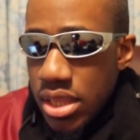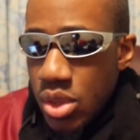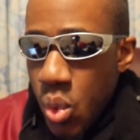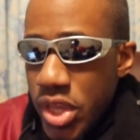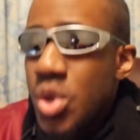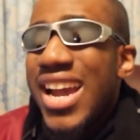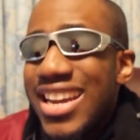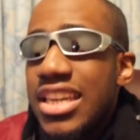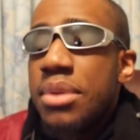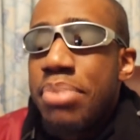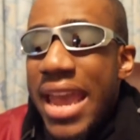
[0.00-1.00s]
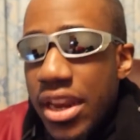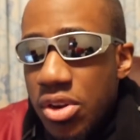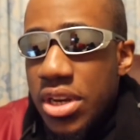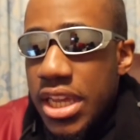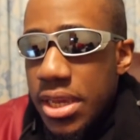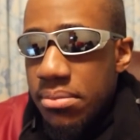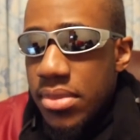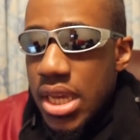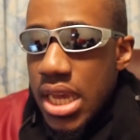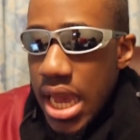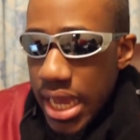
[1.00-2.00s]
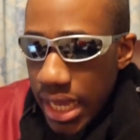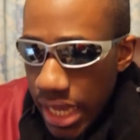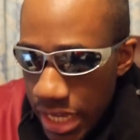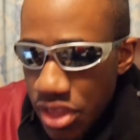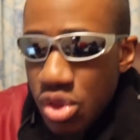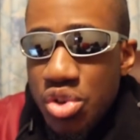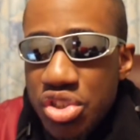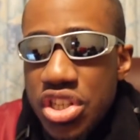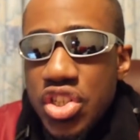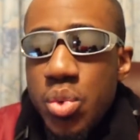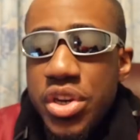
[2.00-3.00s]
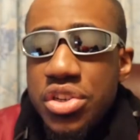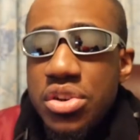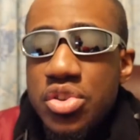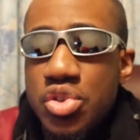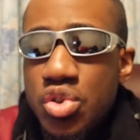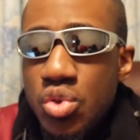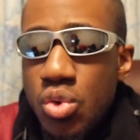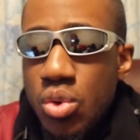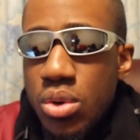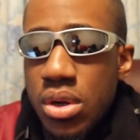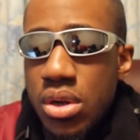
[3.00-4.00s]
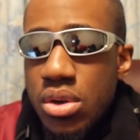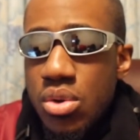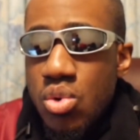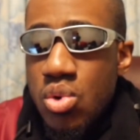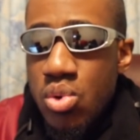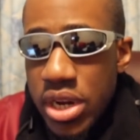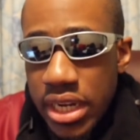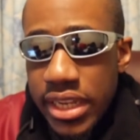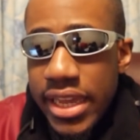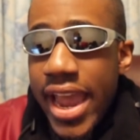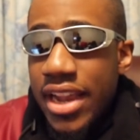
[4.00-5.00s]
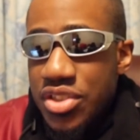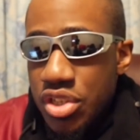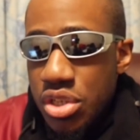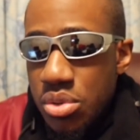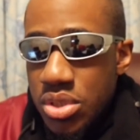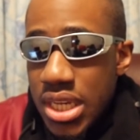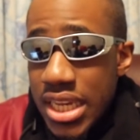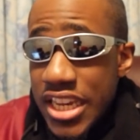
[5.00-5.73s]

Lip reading: the way you can depend on him in those situations to really execute.